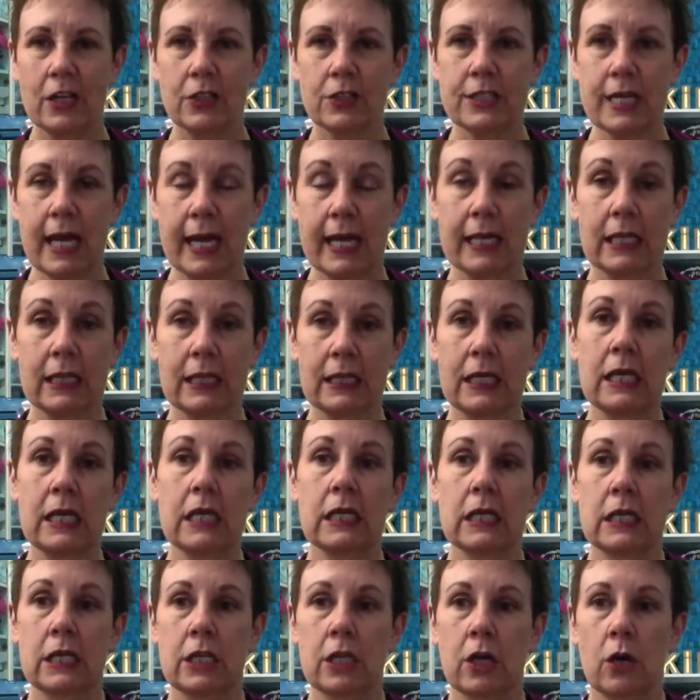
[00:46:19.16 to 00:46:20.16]
And
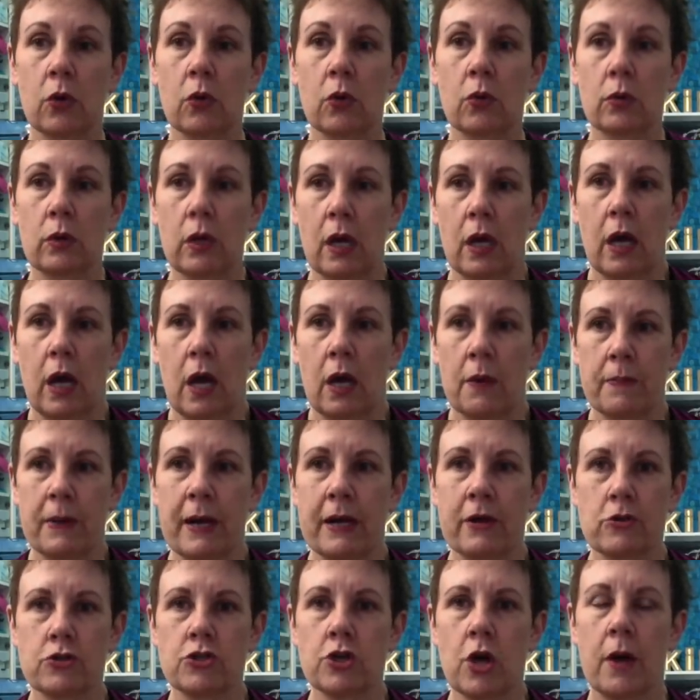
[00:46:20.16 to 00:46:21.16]
secondly, you know, a, a,
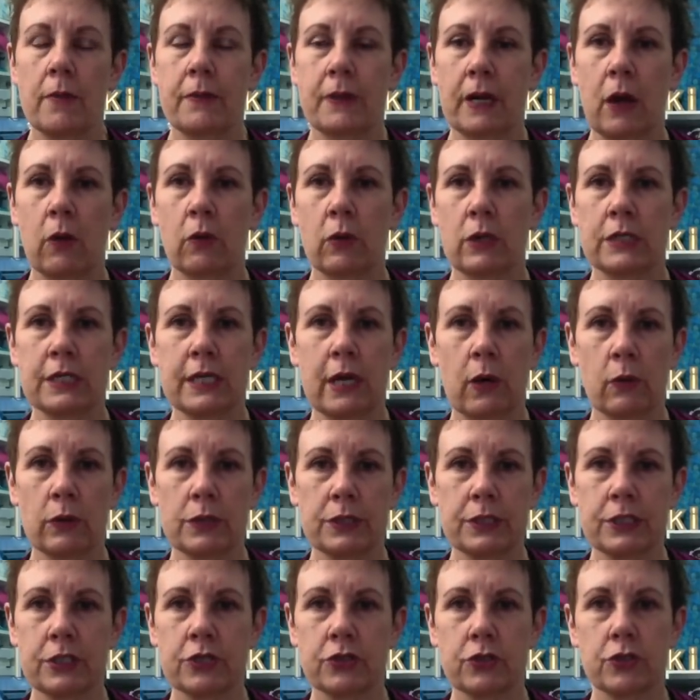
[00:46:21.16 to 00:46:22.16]
better job than I would have done
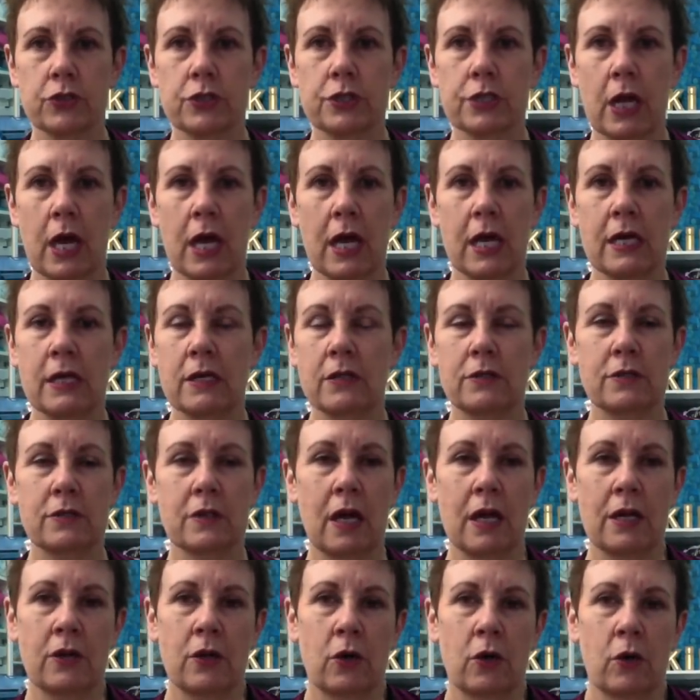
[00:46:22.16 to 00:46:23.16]
with scissors. I,
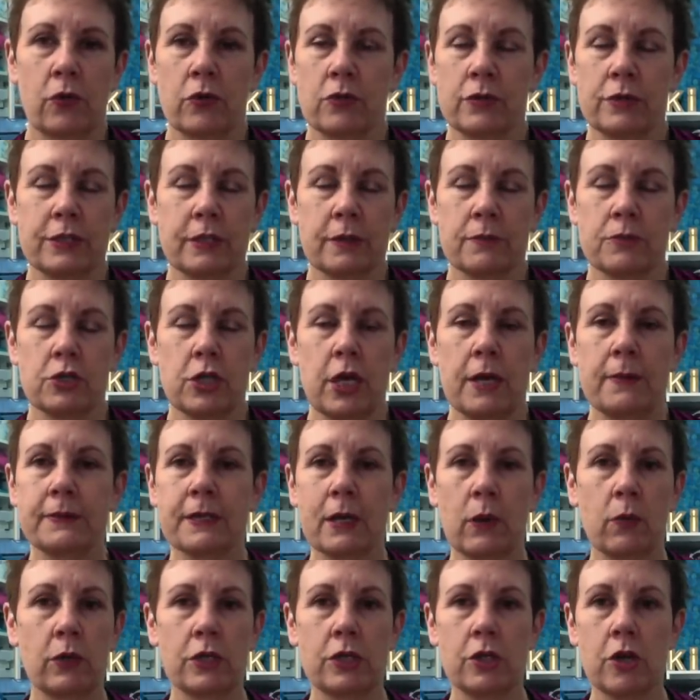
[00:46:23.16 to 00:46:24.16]
I know there were some
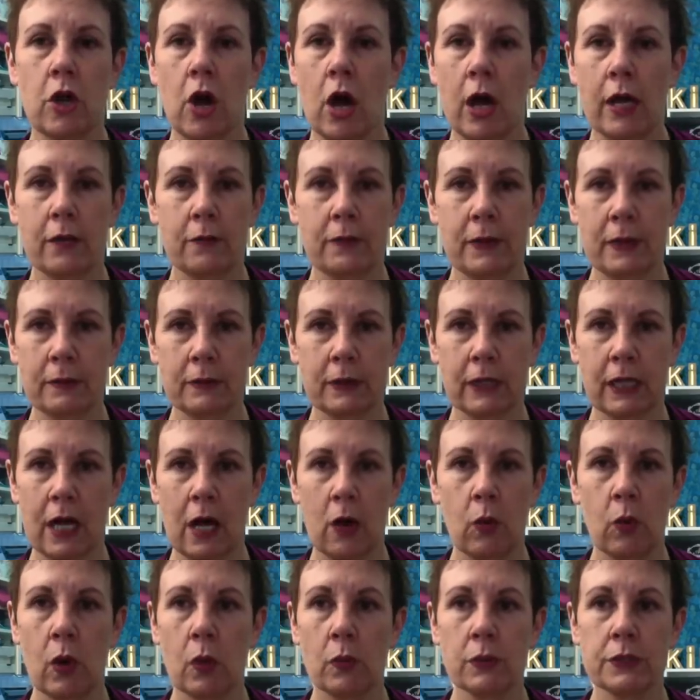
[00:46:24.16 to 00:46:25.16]
shapes I would not have been able to
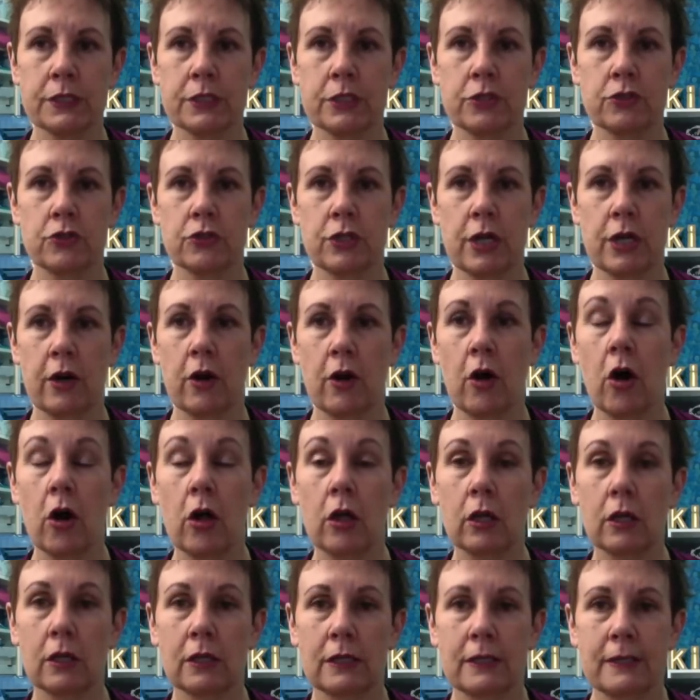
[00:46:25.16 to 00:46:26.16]
cut well with scissors at
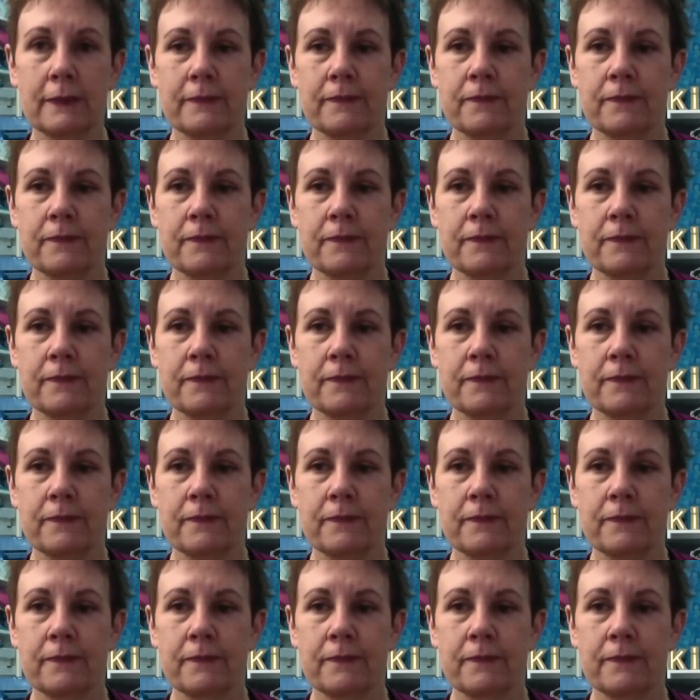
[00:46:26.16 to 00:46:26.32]
all.